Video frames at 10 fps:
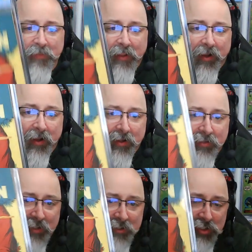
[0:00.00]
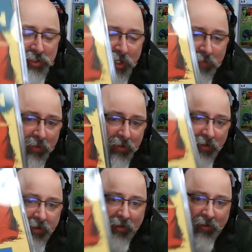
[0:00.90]
Ladies and gentlemen,
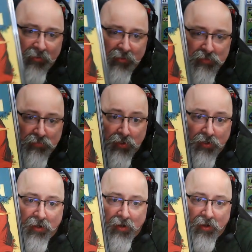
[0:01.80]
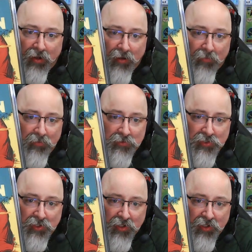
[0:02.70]
this book, I was